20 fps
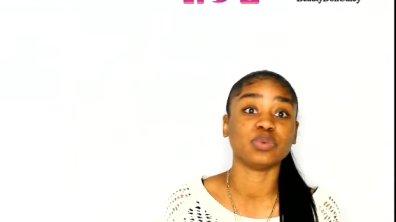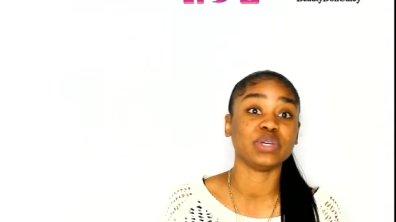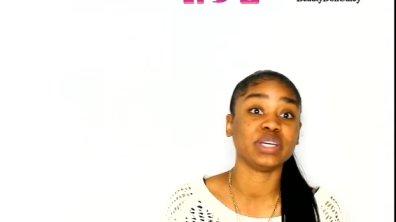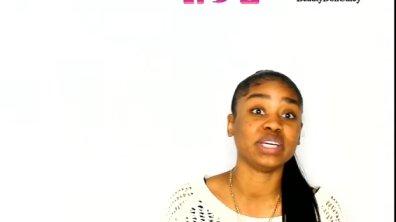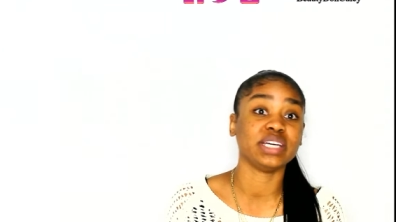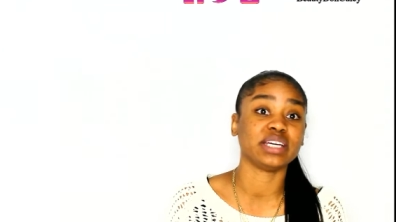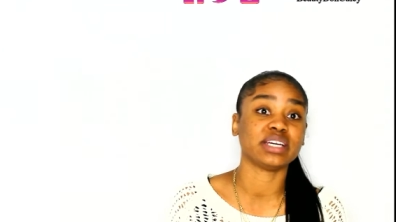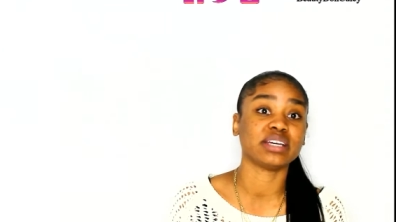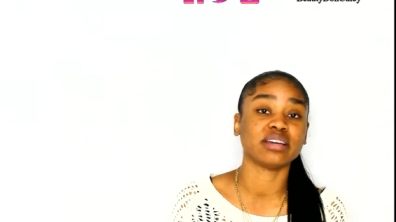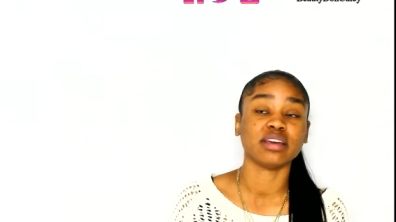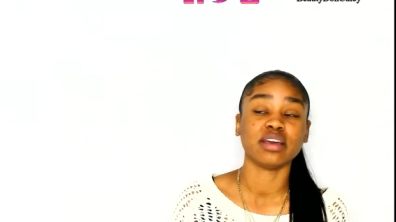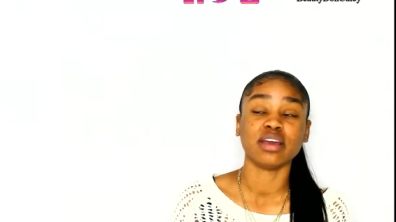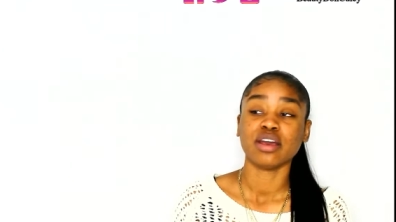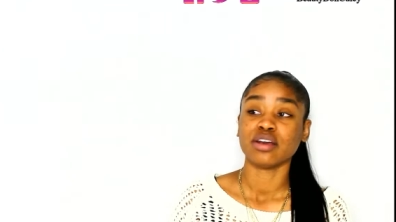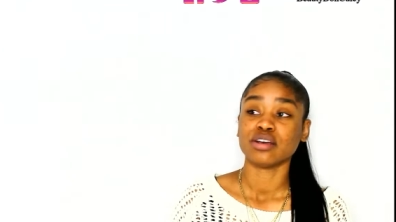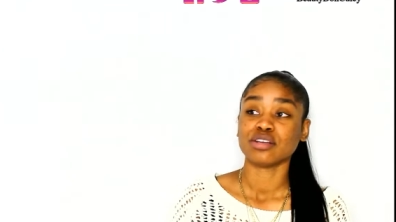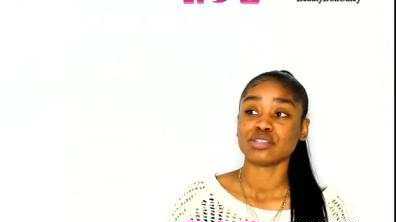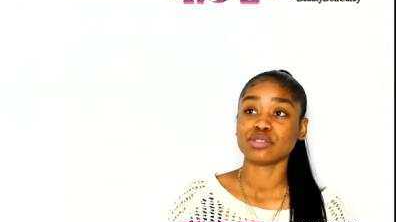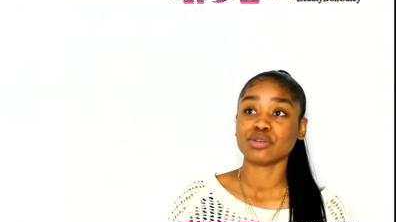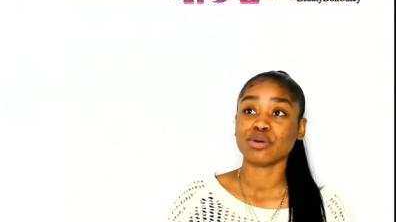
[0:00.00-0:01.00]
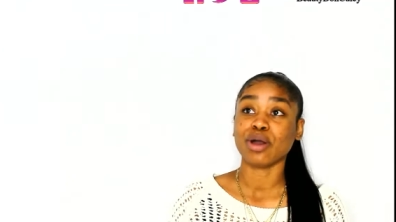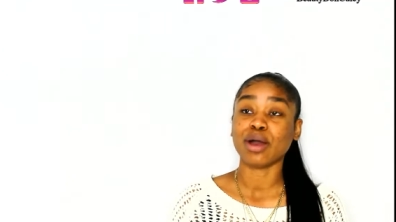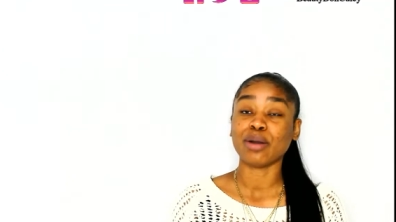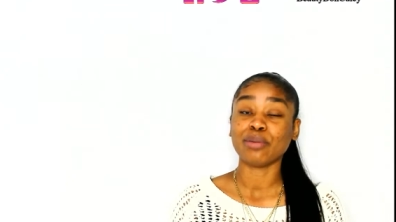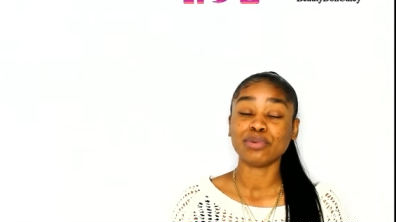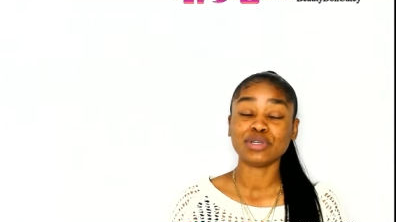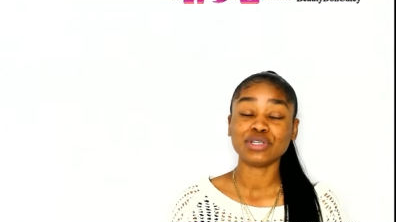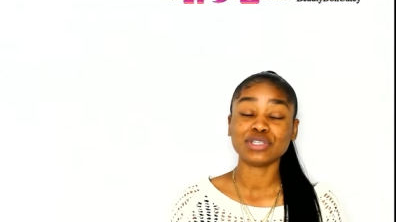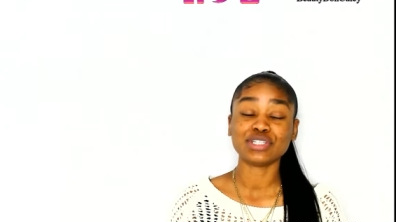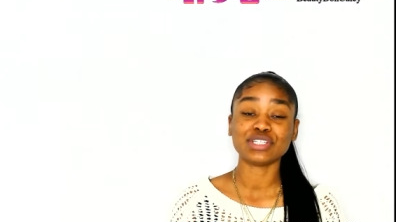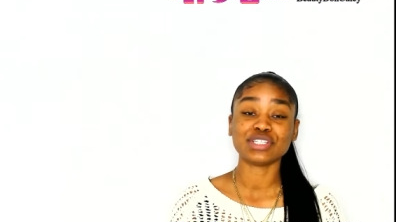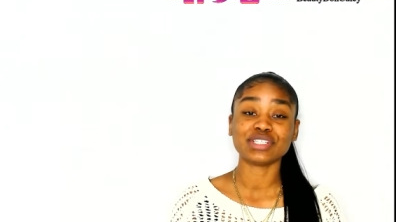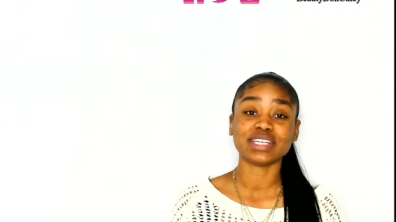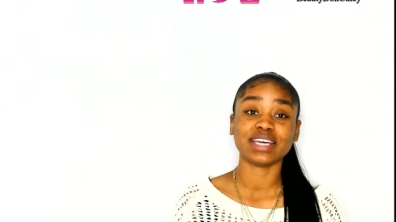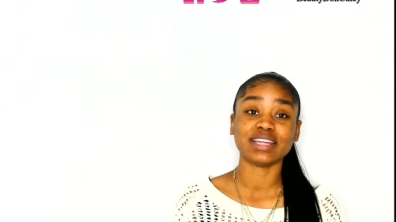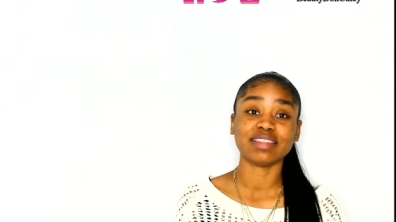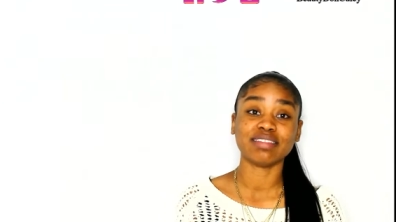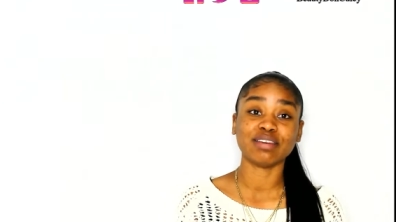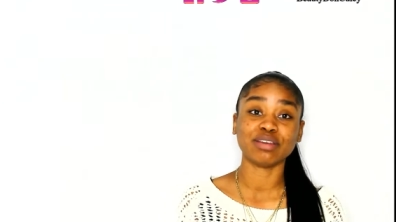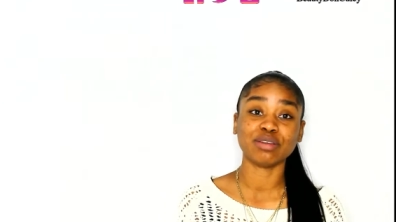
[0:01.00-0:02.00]
week. So I want to just
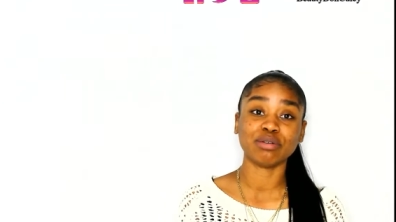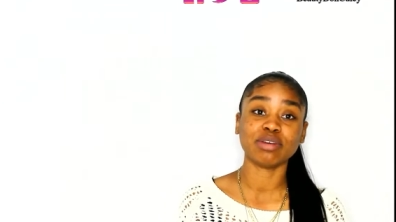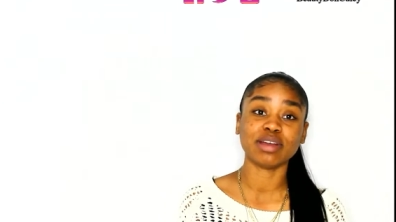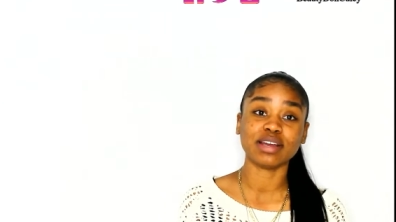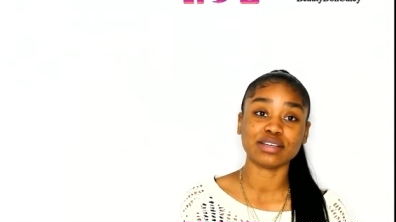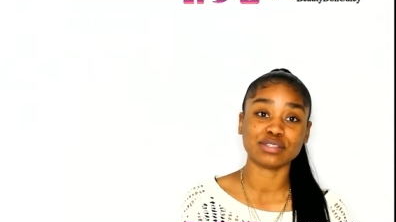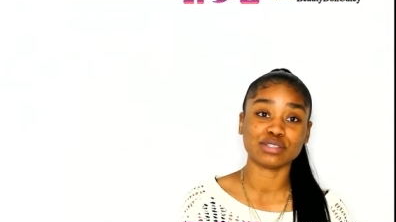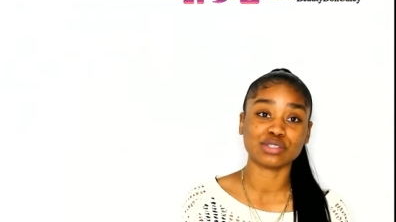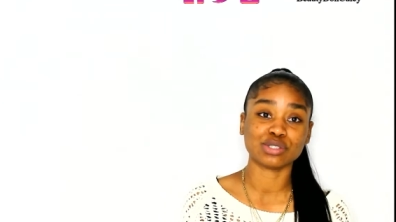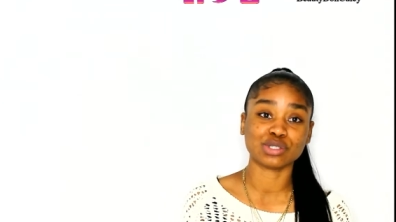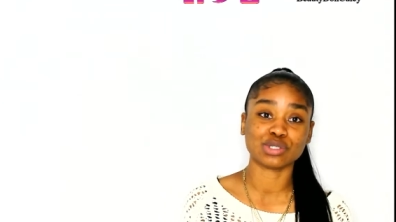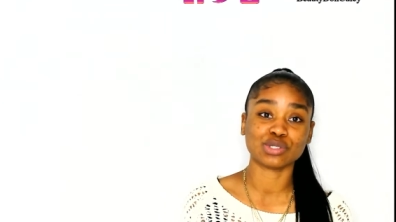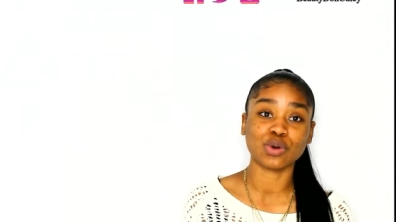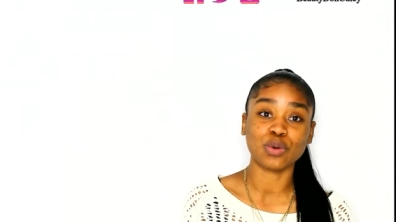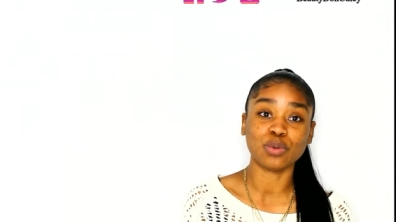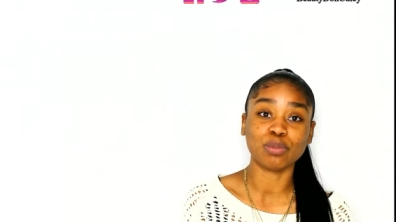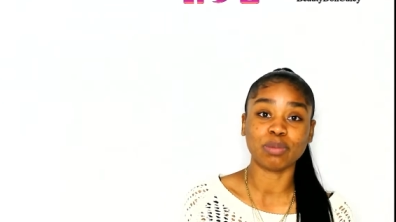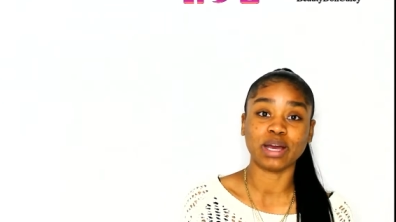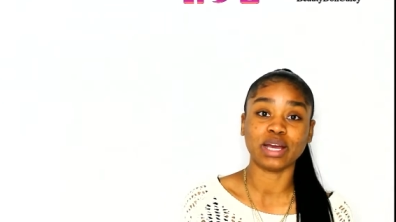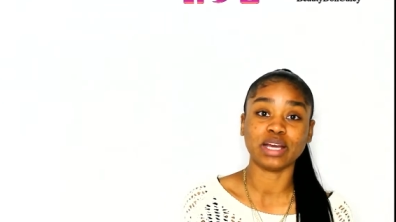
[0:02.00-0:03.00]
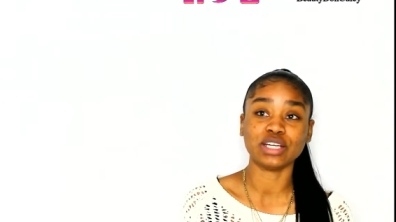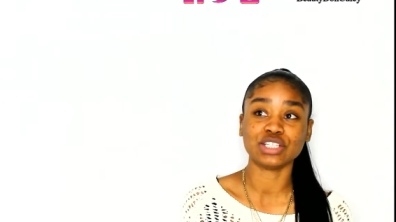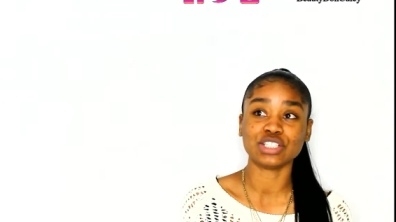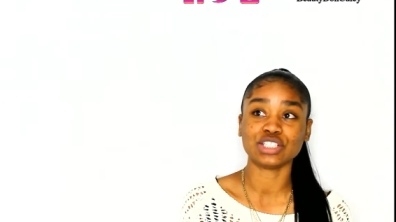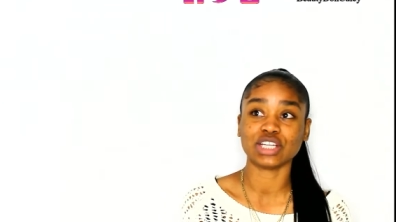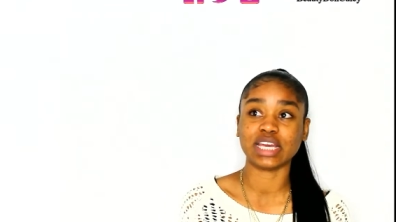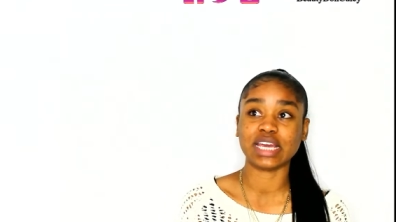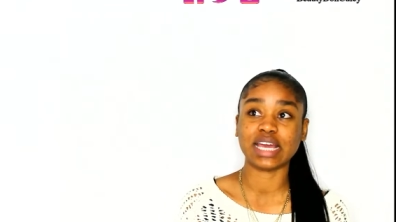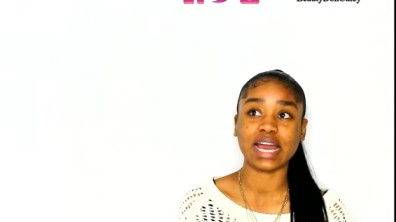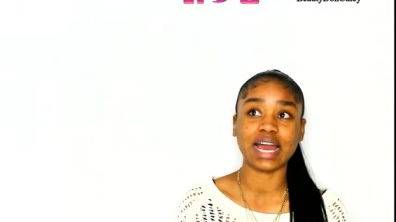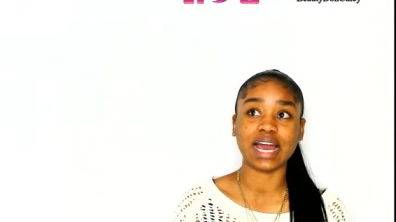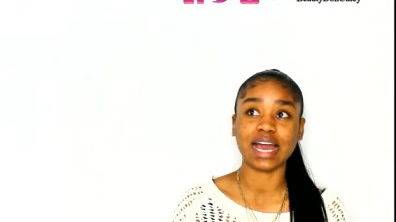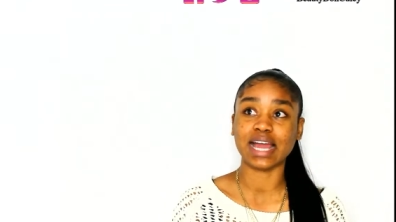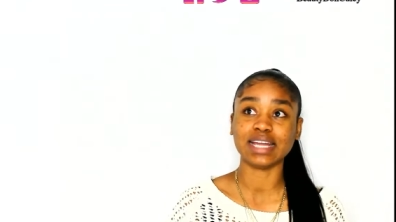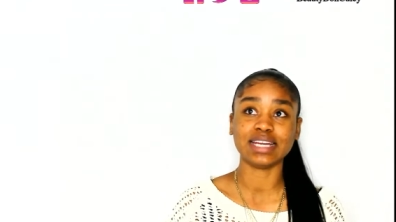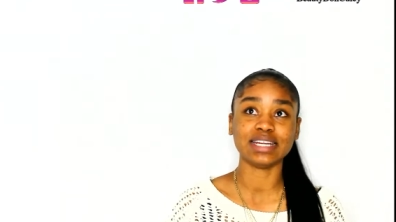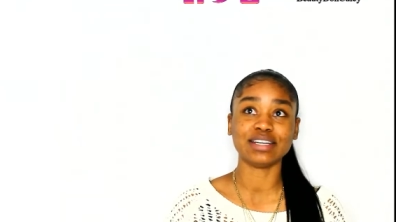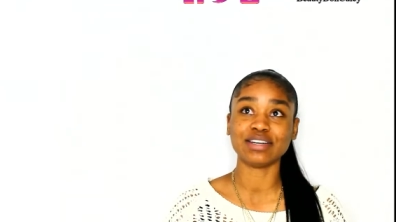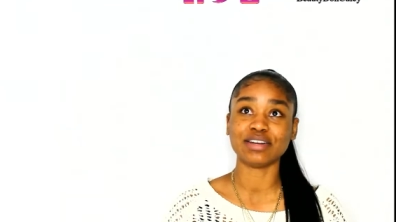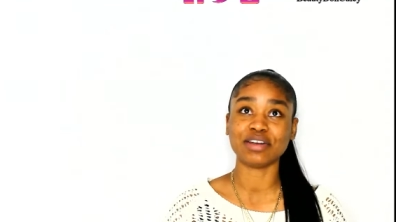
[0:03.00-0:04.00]
say thank you guys so much. Like,
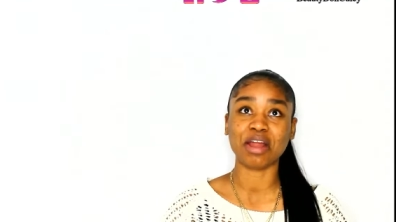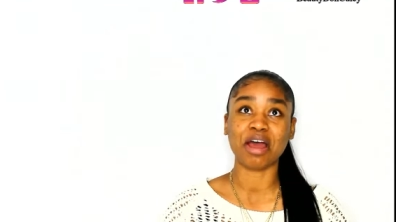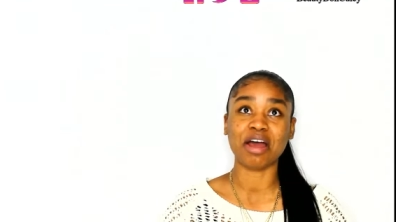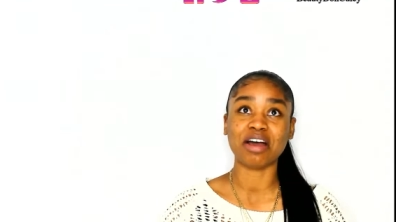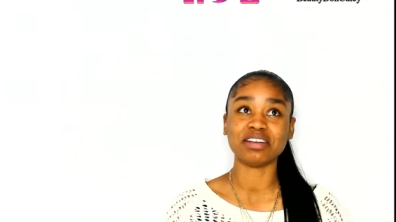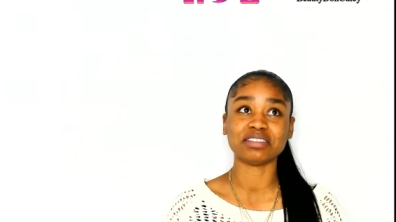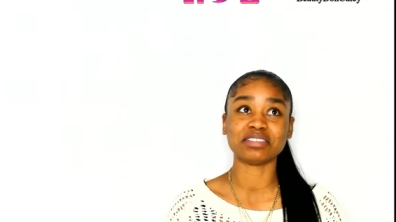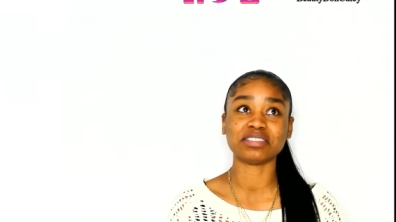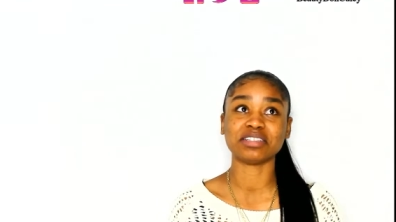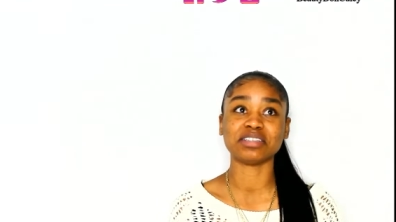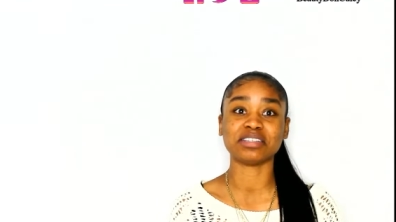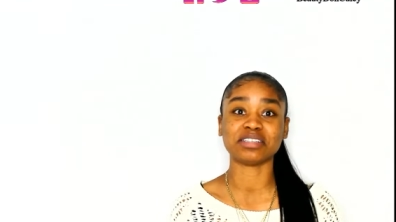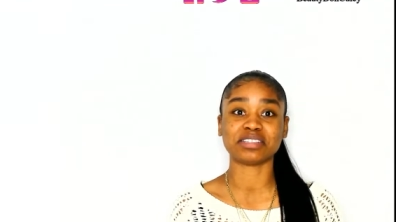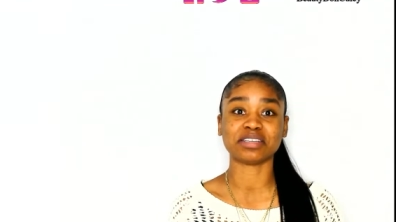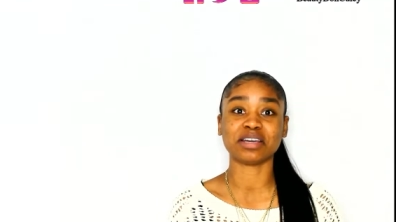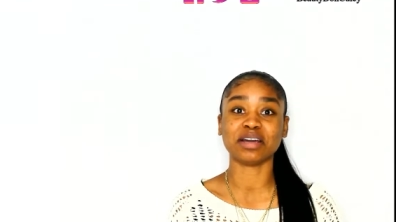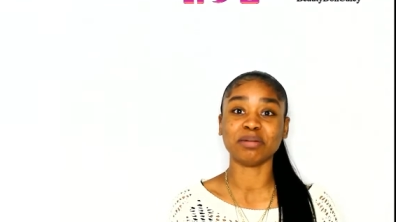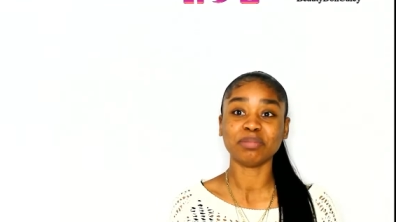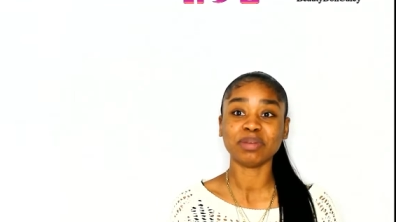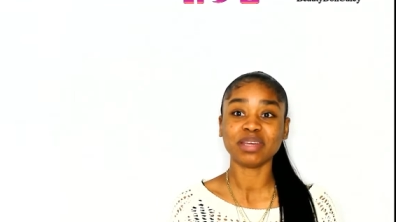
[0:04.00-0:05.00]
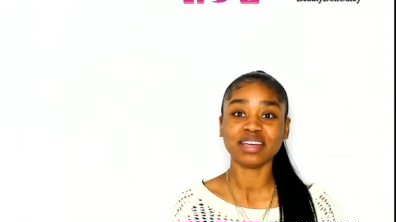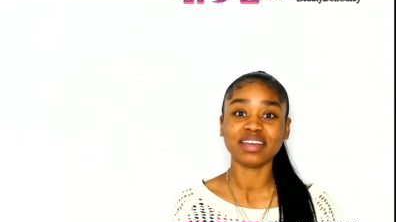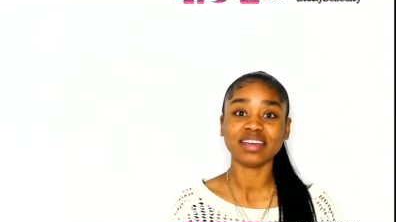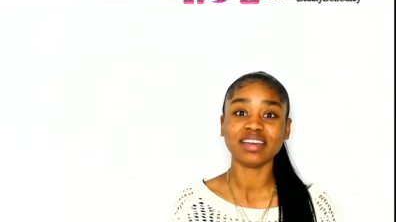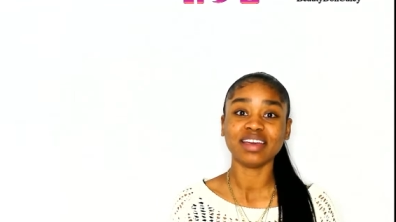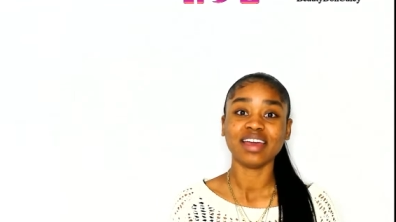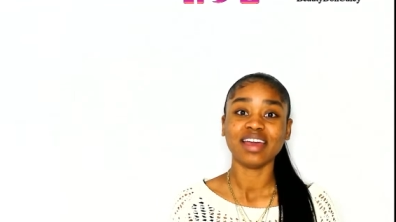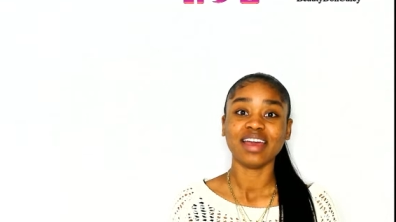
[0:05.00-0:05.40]
I did not see this coming.